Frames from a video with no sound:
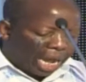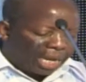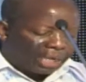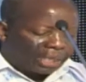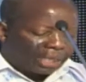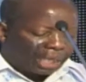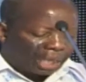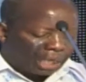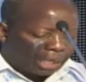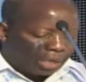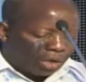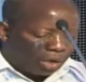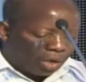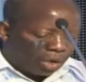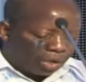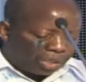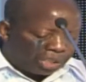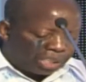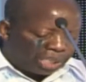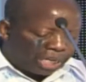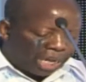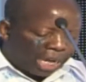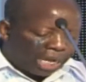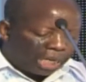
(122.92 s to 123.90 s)
and
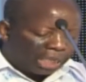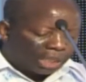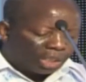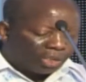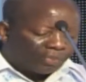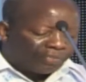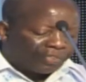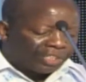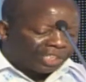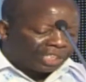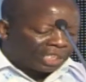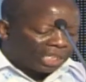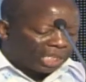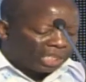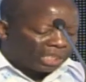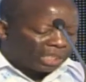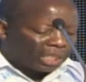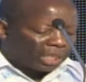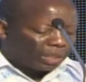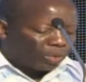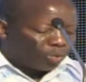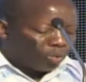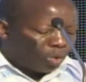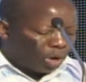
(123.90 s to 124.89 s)
technologically
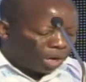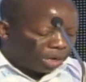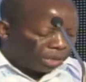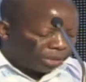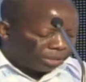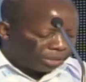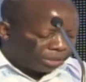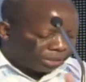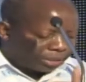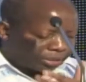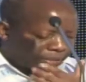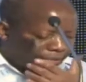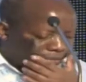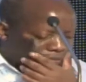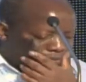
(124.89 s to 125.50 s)
sophisticated world.